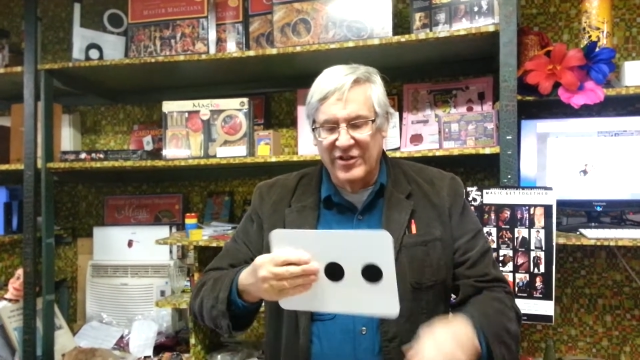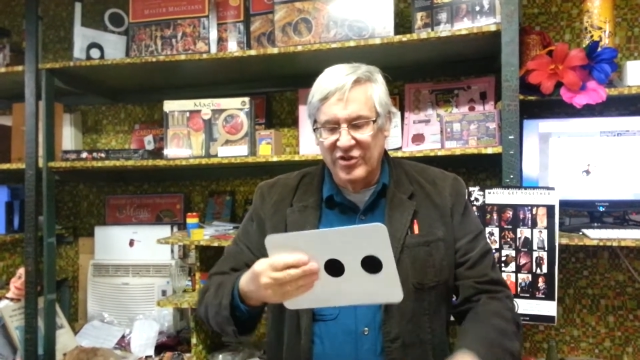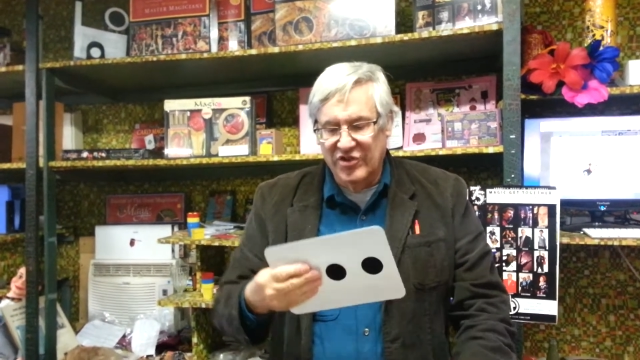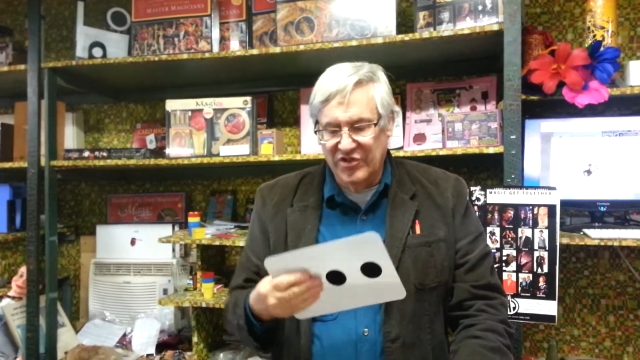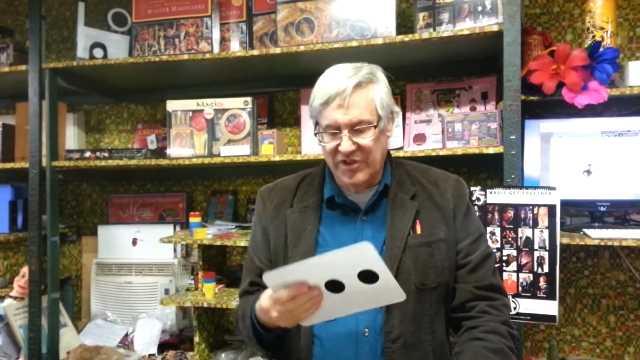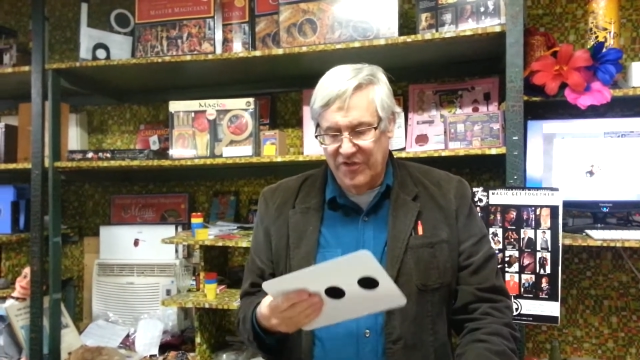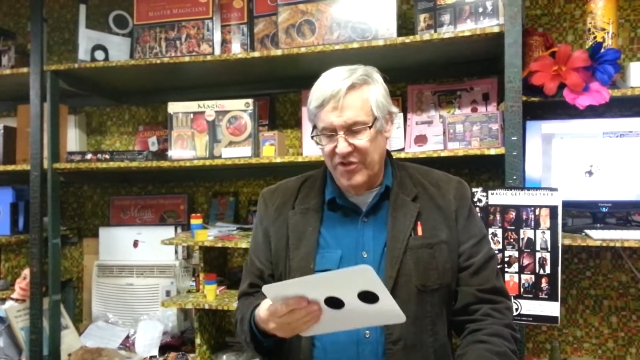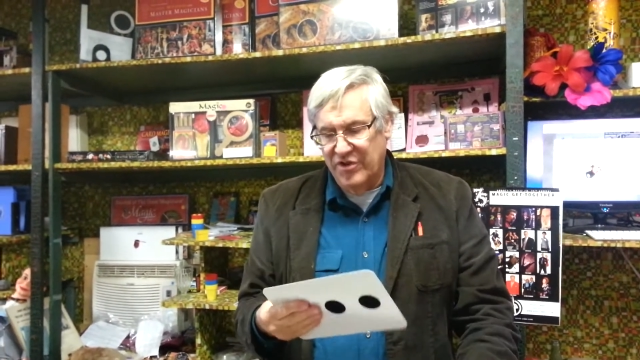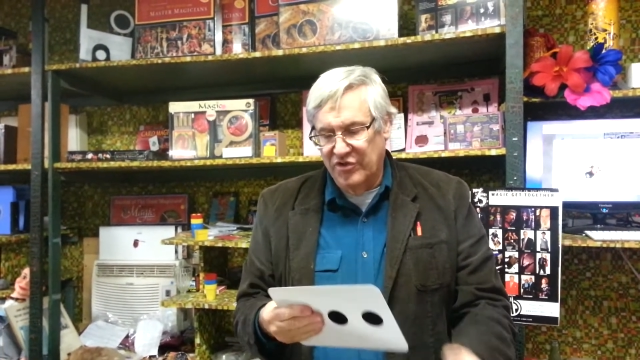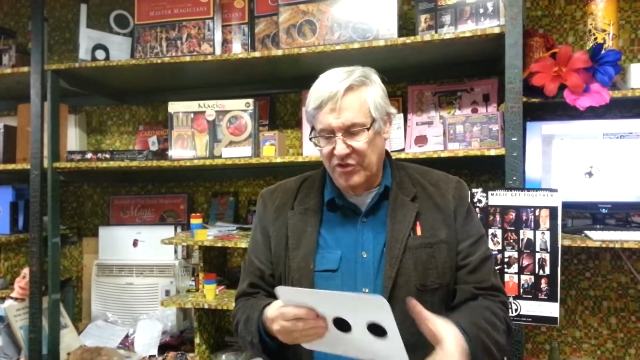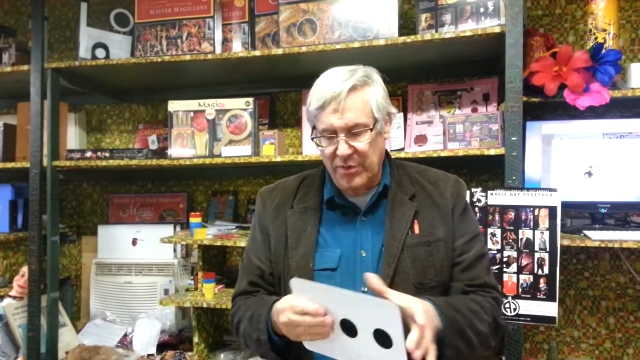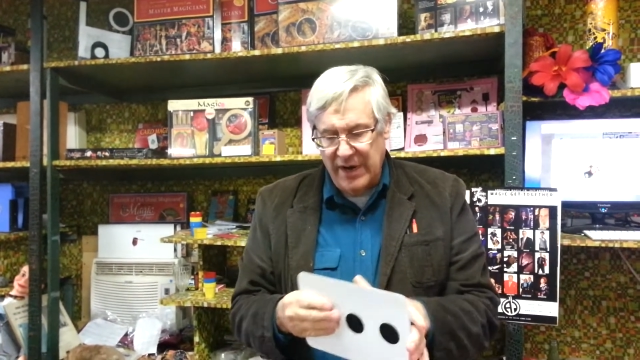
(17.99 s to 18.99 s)
it looks as if
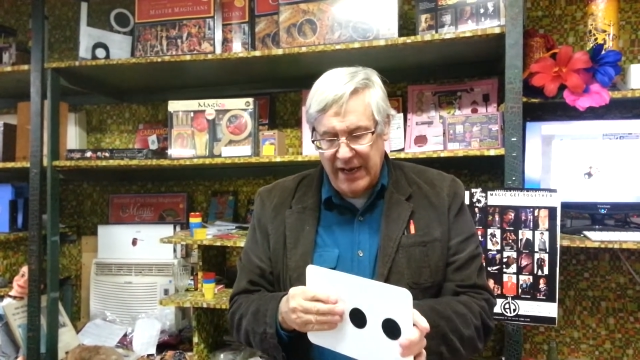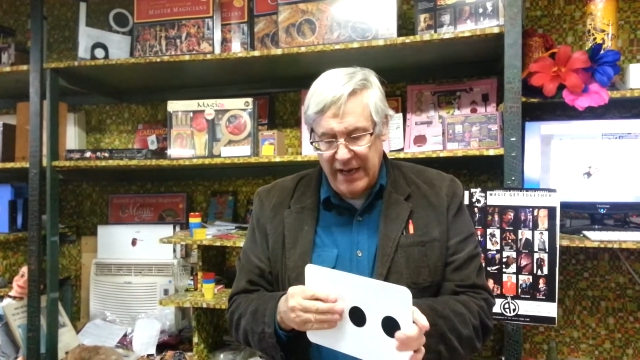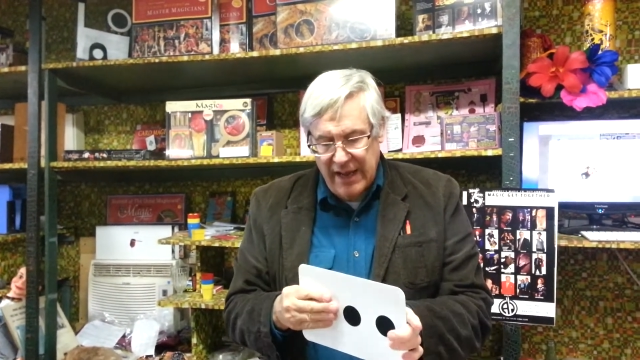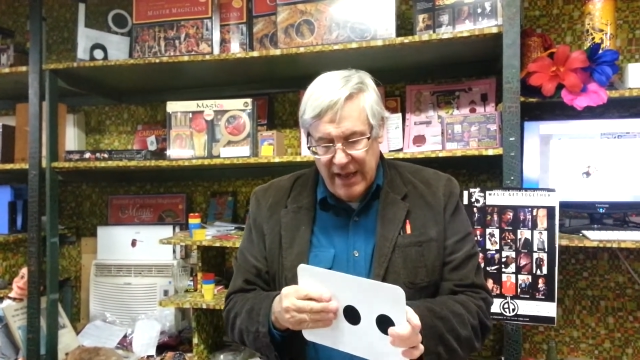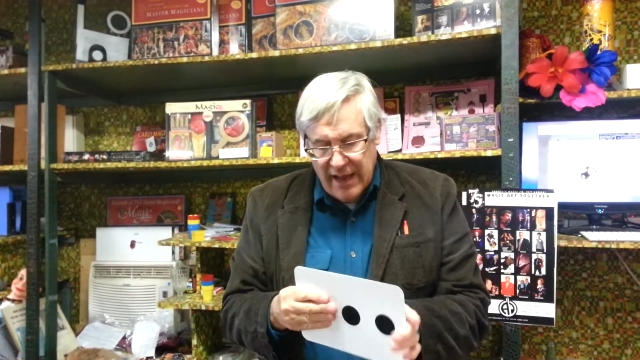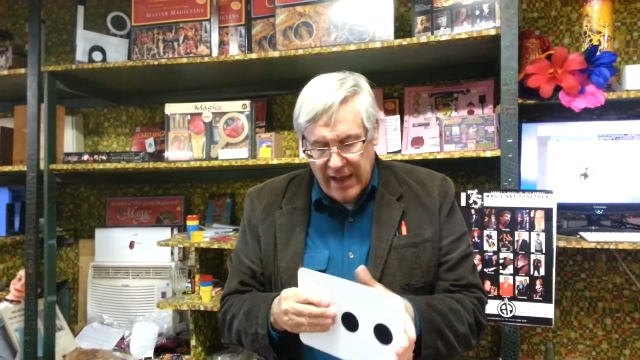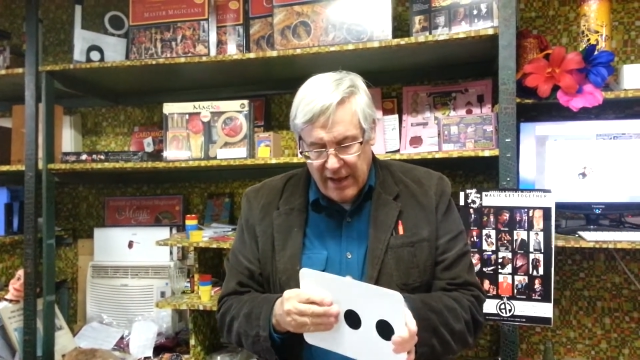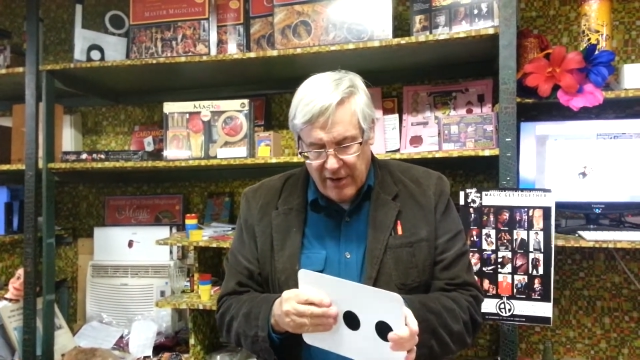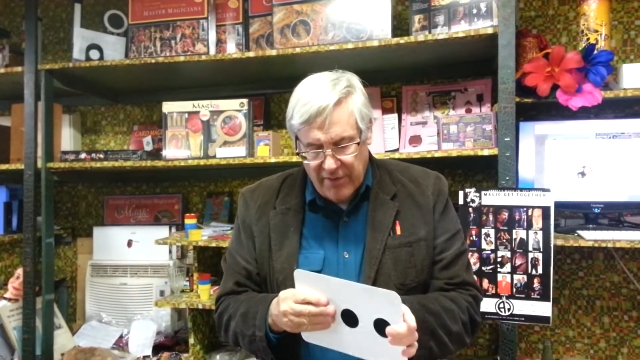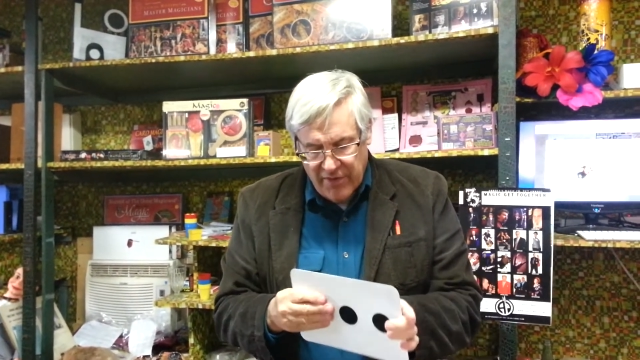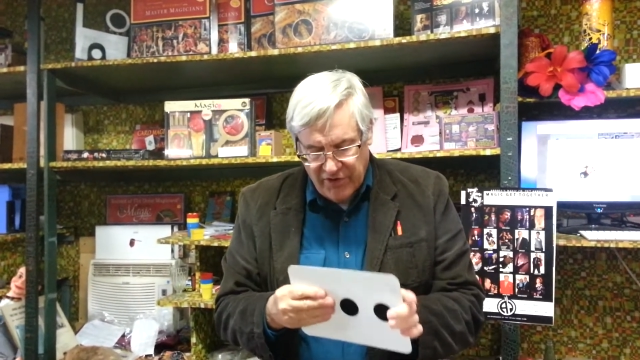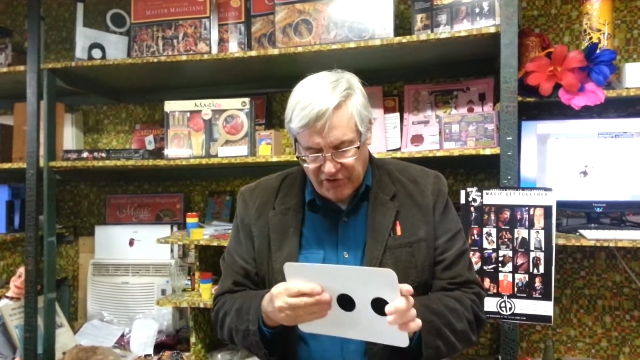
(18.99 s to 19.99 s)
there's three,
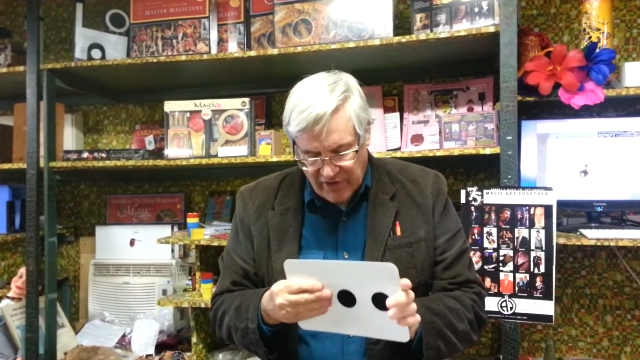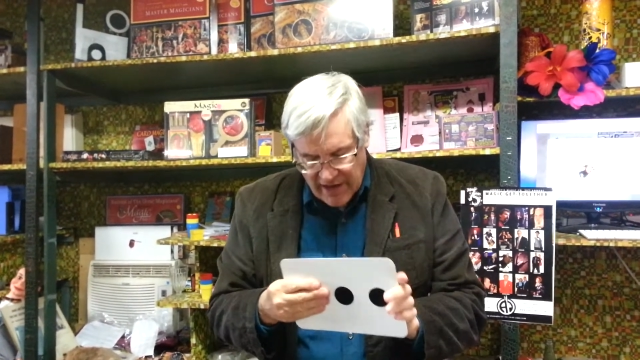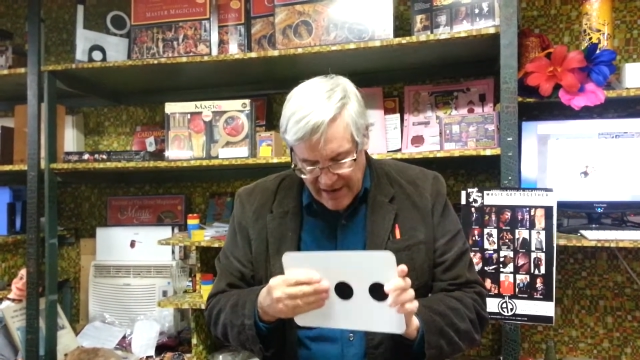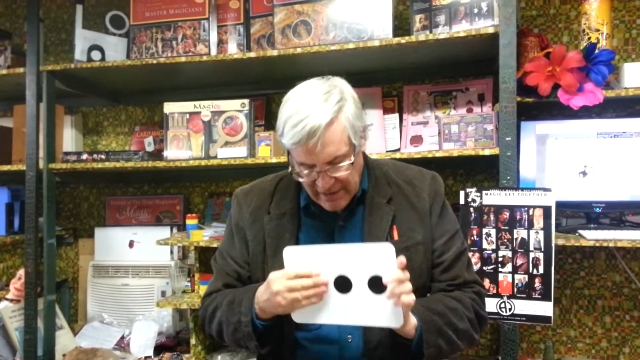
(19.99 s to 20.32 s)
and on this side